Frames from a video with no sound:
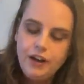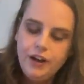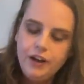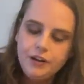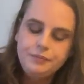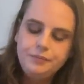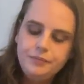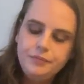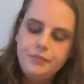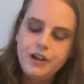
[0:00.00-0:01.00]

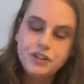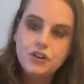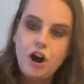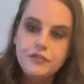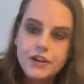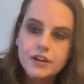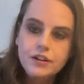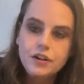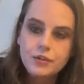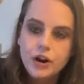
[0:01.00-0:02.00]
Um, it's just coffee
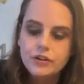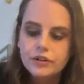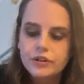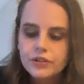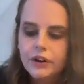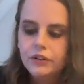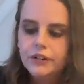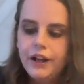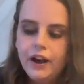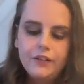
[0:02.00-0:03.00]
on the road. So
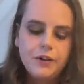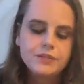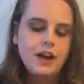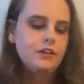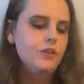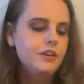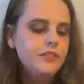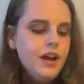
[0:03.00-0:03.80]
yeah, that was kind of rough.